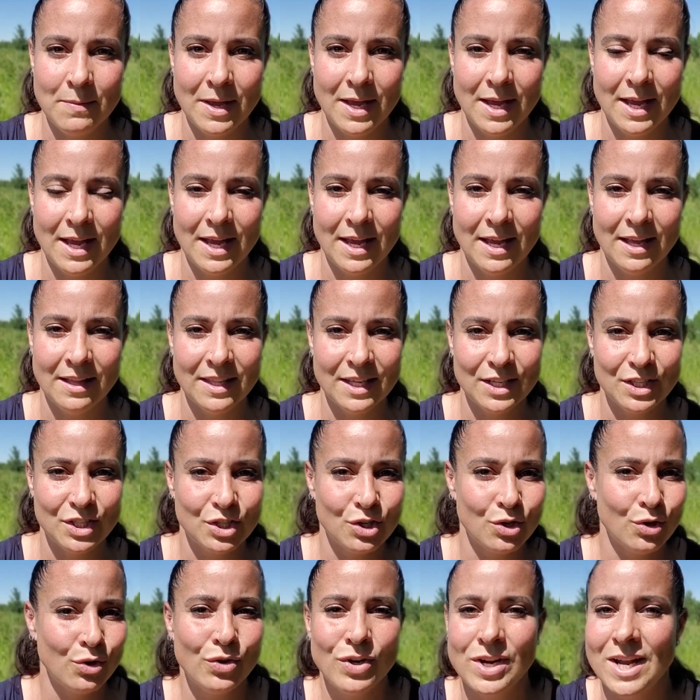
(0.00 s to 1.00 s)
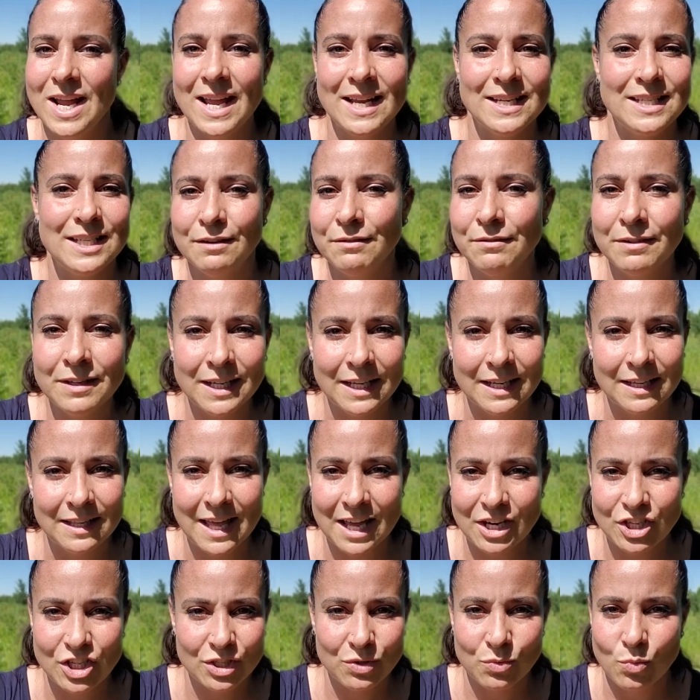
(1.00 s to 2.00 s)
and this creativity that
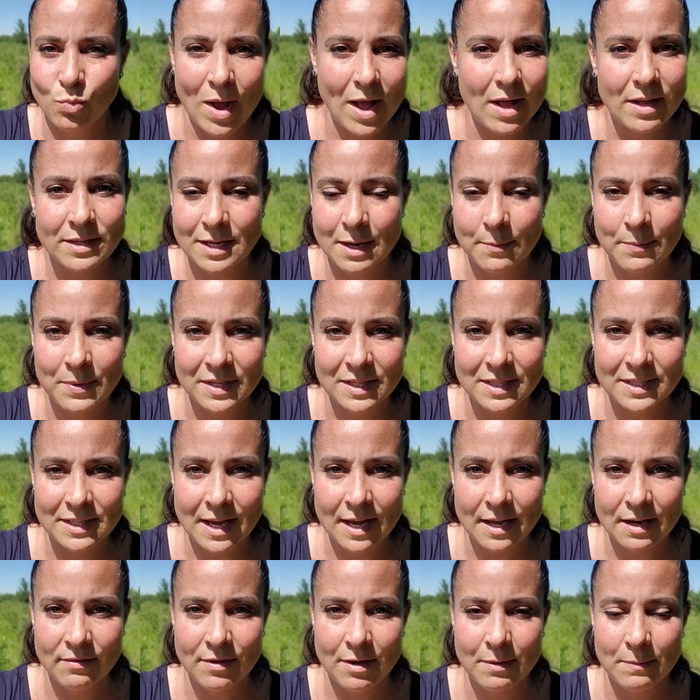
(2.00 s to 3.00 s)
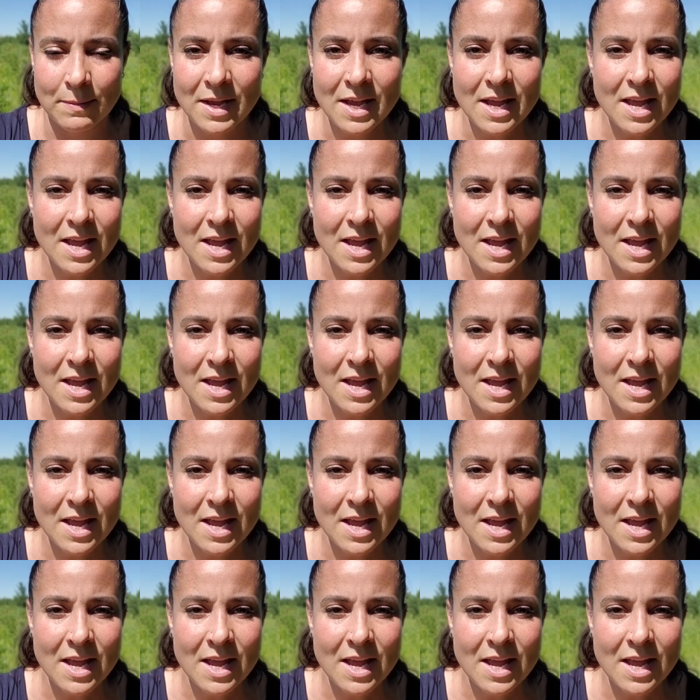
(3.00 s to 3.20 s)
just welled up inside of him.